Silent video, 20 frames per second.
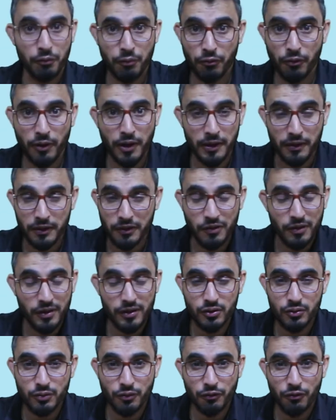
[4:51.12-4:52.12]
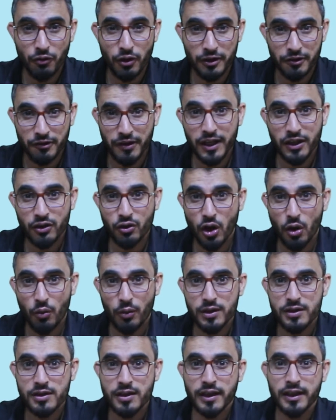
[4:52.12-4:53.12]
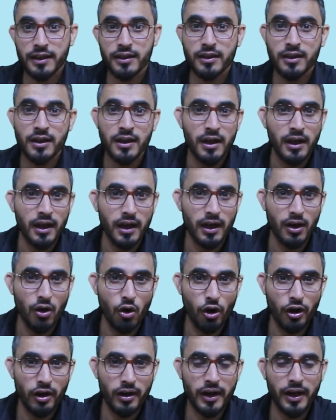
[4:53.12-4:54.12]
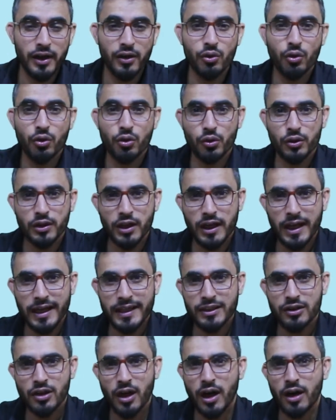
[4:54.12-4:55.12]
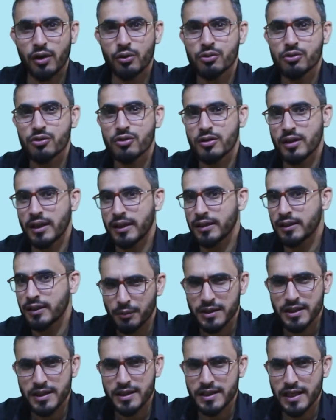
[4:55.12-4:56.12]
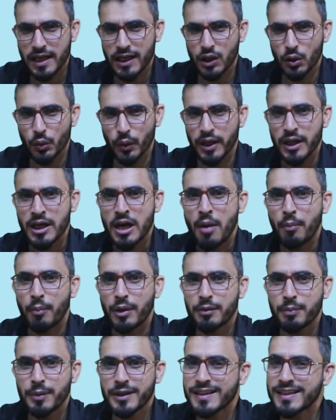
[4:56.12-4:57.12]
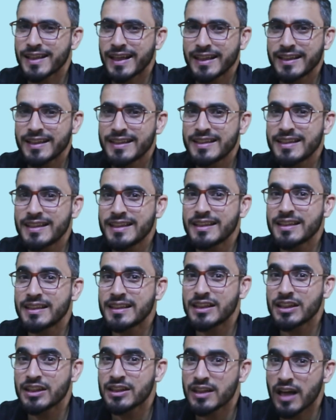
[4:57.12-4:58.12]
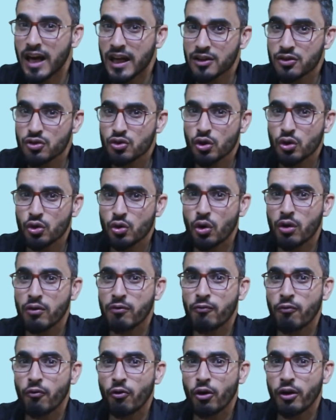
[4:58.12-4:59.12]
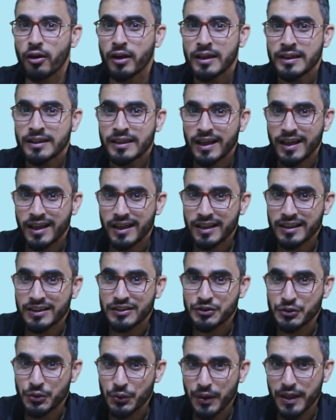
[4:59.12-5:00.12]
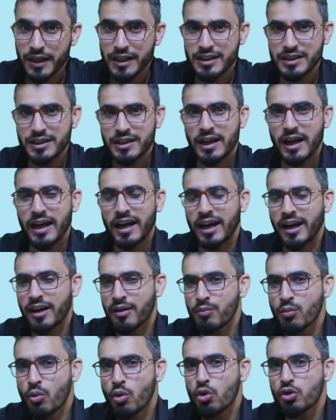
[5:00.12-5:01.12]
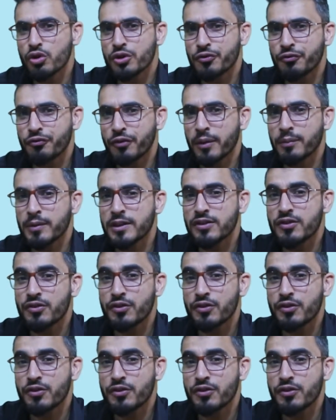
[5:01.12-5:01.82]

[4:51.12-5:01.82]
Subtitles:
for great novels like Orlando, To the Lighthouse, like Mrs. Dalloway. But besides this, she is also known for great or most famous